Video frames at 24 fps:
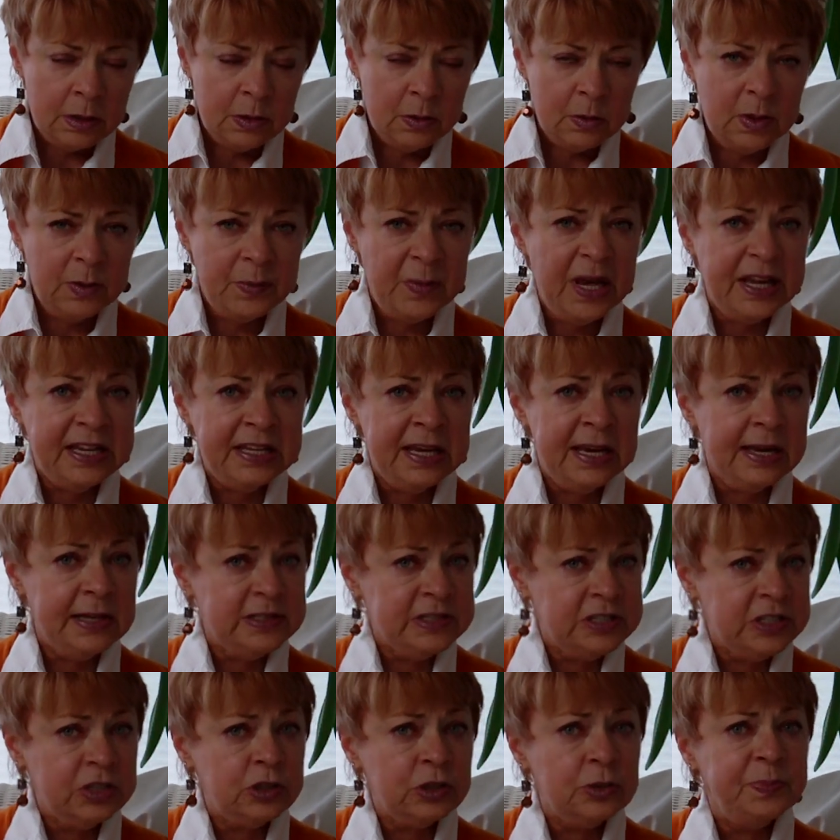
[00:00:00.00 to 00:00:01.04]
when my
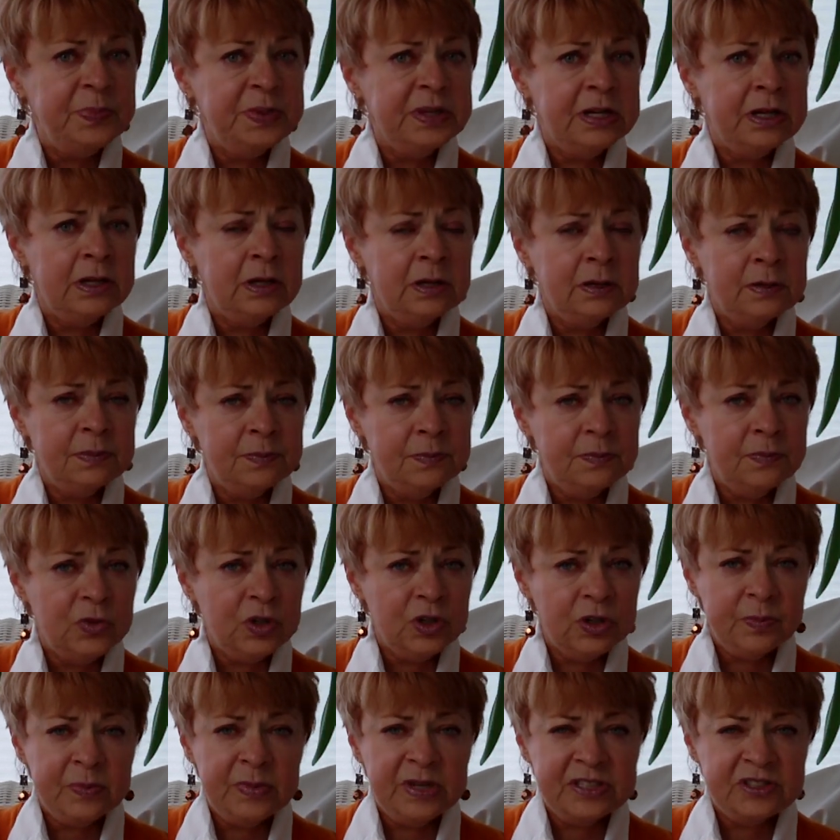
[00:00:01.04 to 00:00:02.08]
counselor Bill
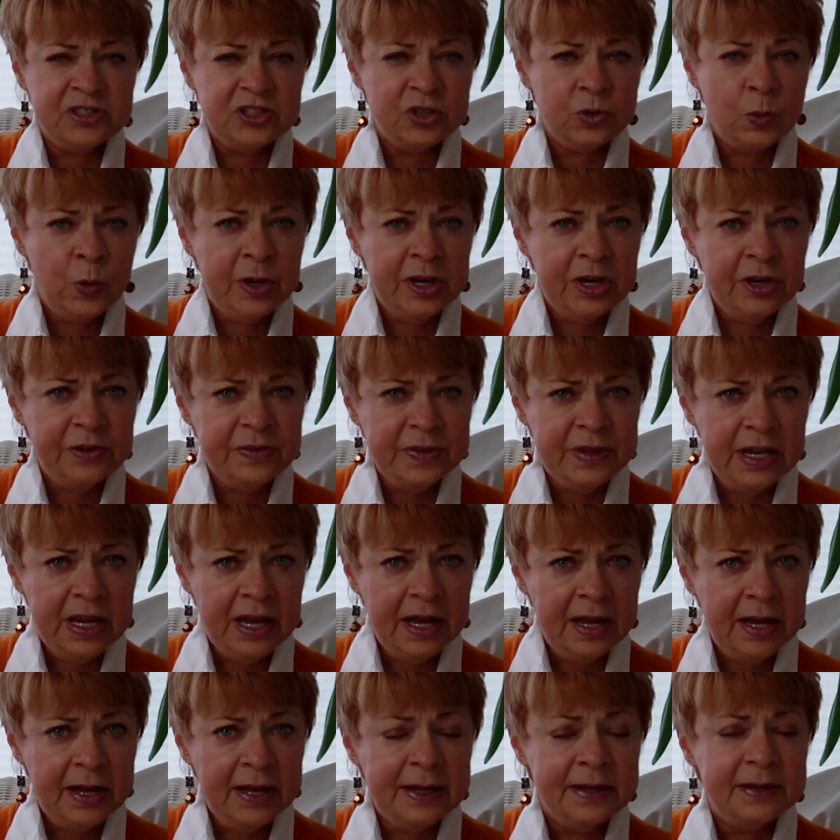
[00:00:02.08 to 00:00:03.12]
looked me square in the
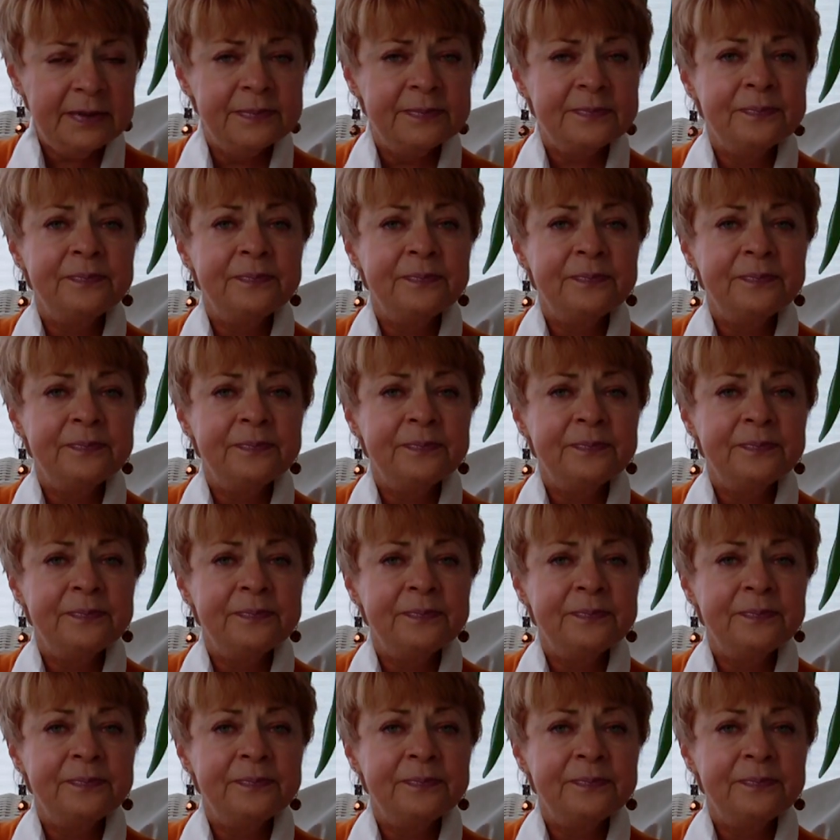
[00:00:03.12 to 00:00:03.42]
eye